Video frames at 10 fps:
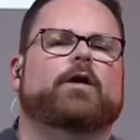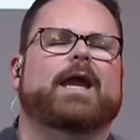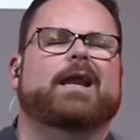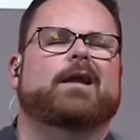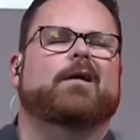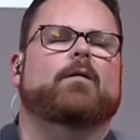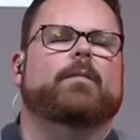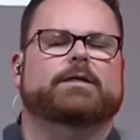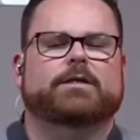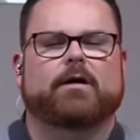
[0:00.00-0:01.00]
Canada or
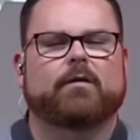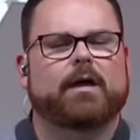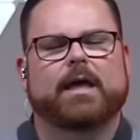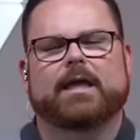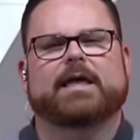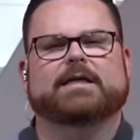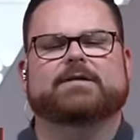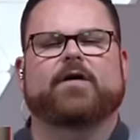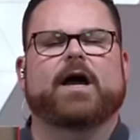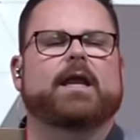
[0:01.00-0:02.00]
Mexico, that's
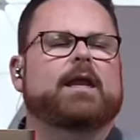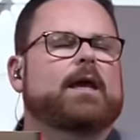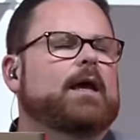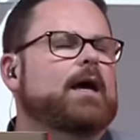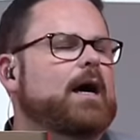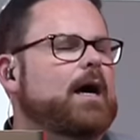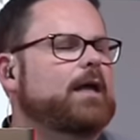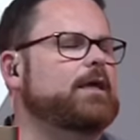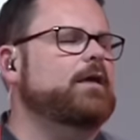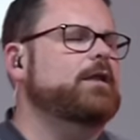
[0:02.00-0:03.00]
fine. Uh,
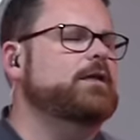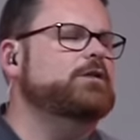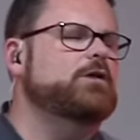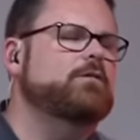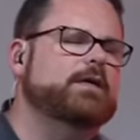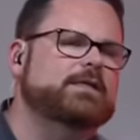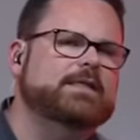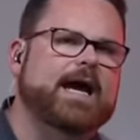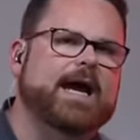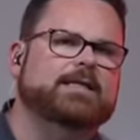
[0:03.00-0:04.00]
the other thing too is
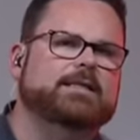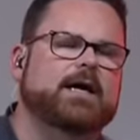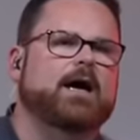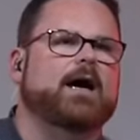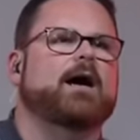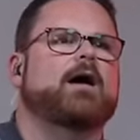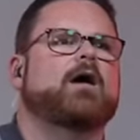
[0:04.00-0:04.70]
that uh,